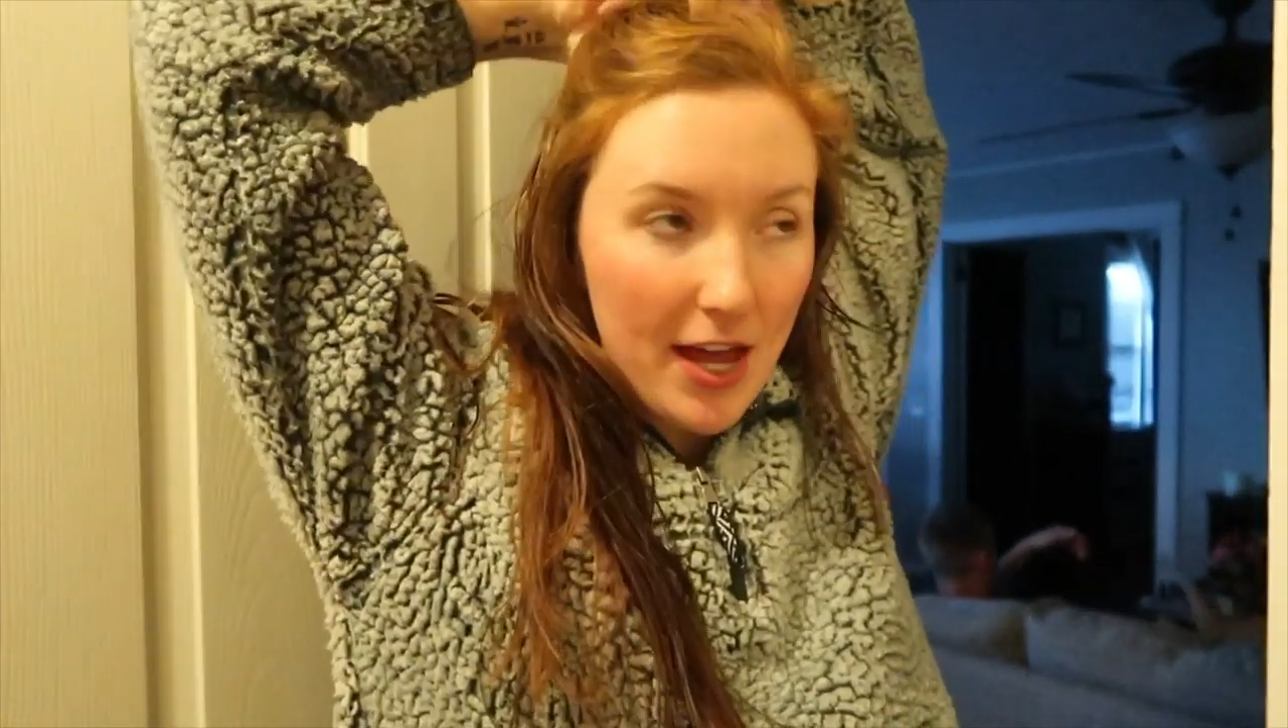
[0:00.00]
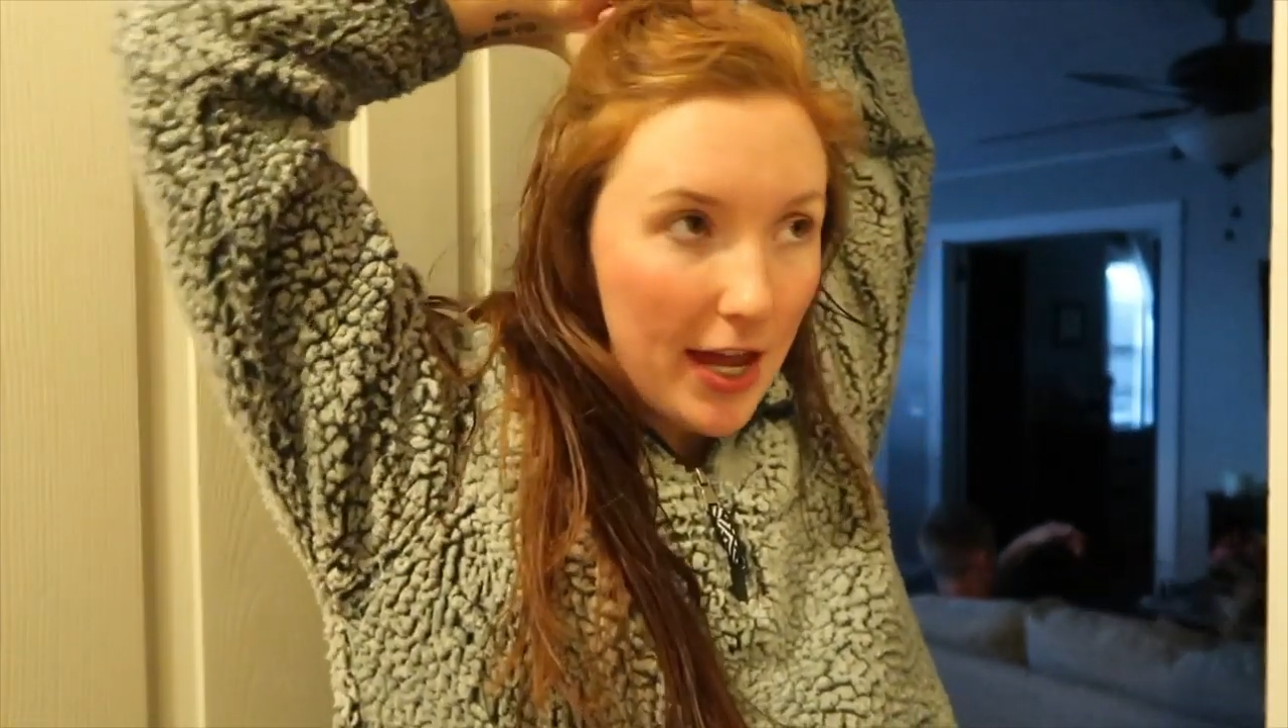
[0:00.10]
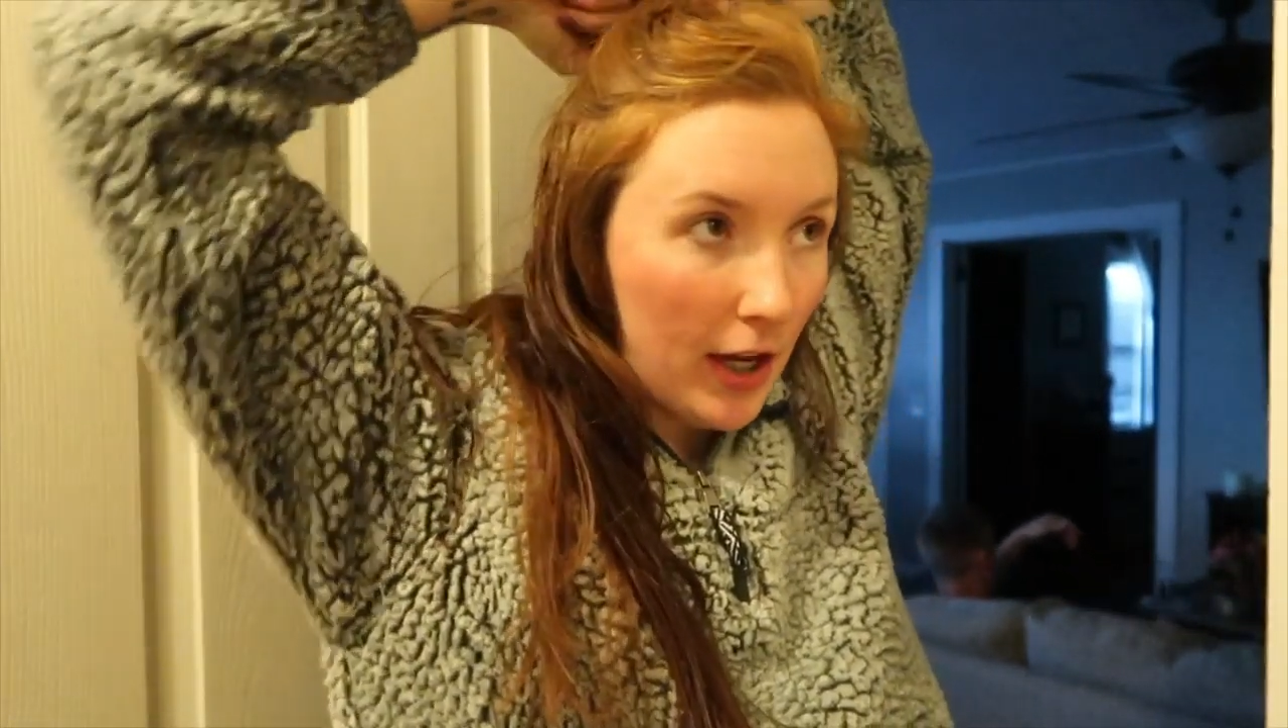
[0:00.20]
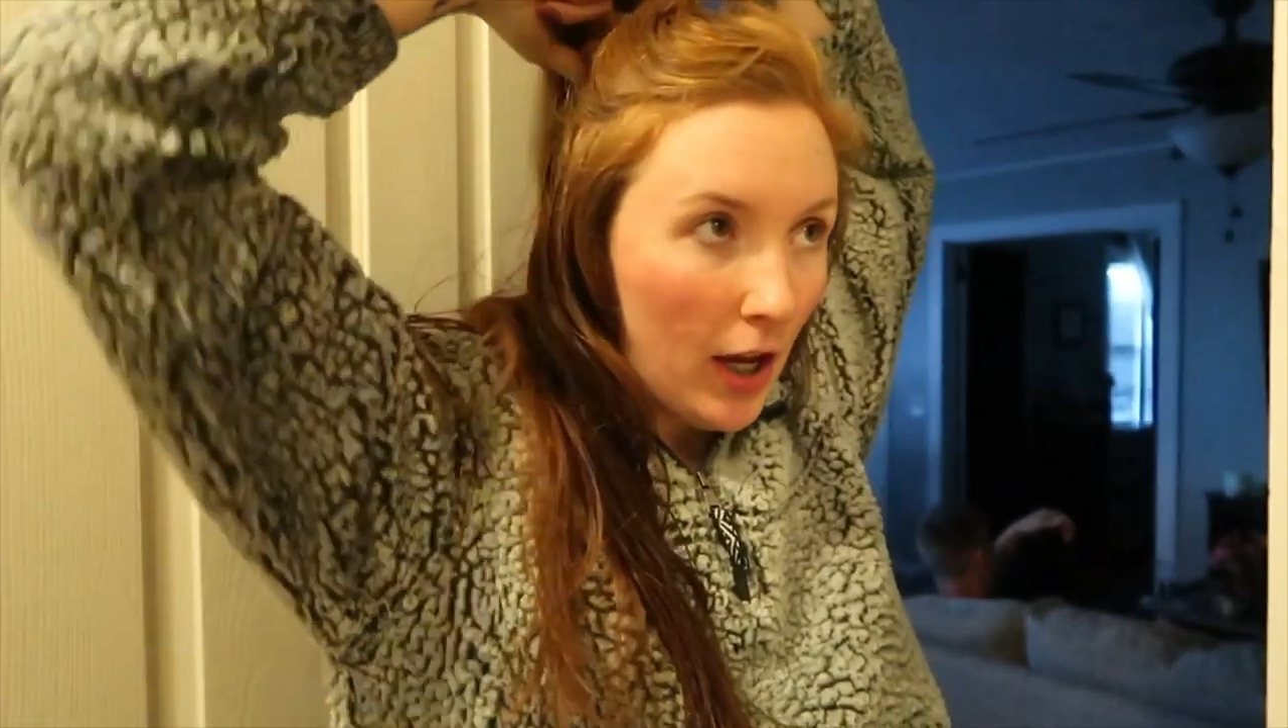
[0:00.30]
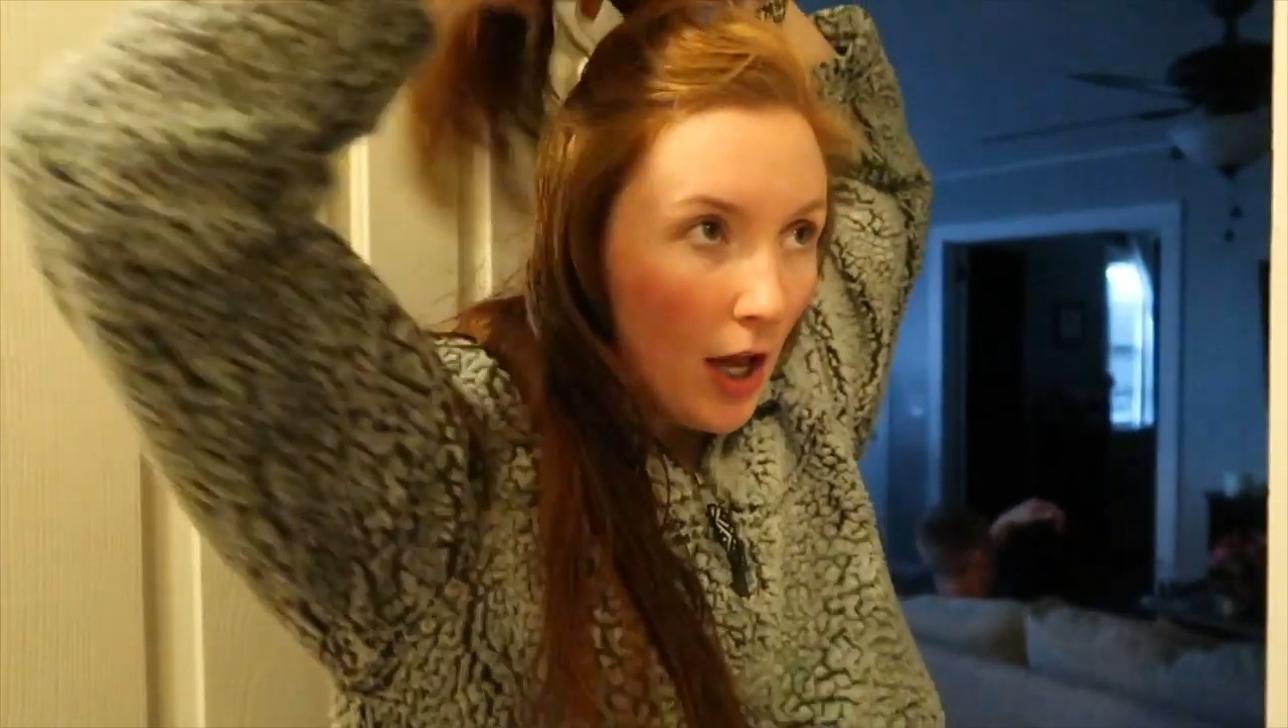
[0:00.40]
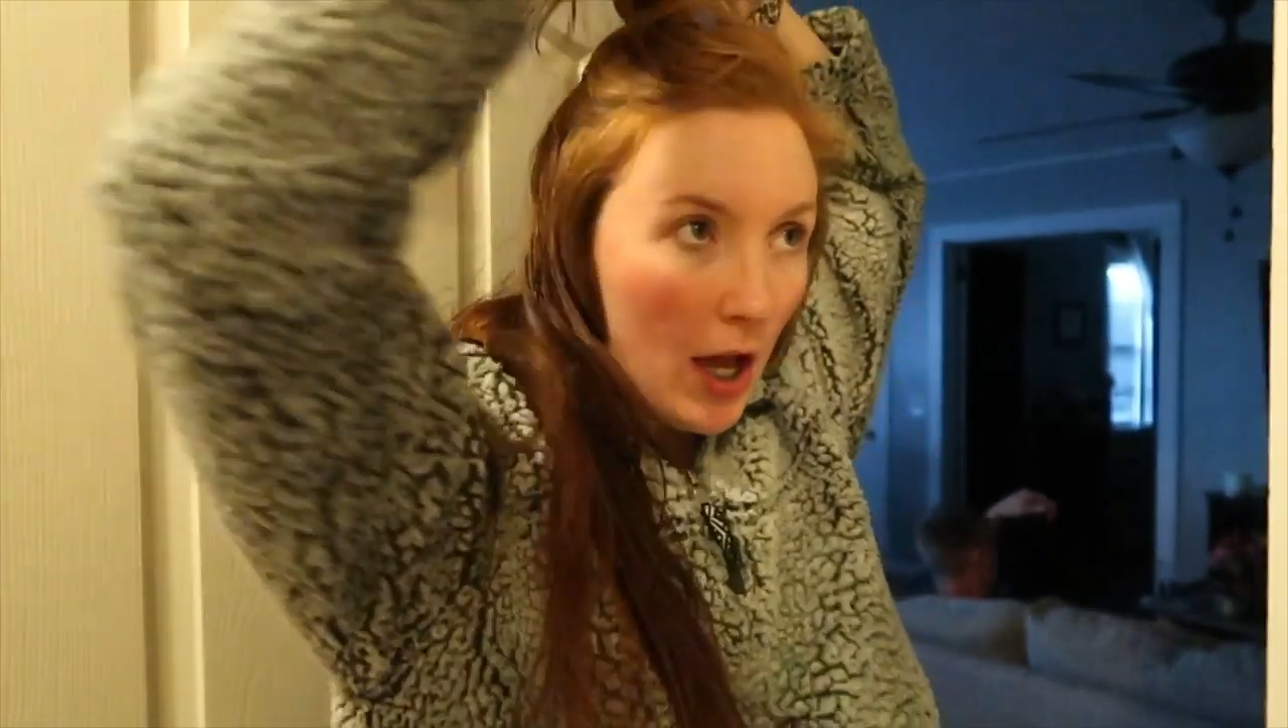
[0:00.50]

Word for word: thing.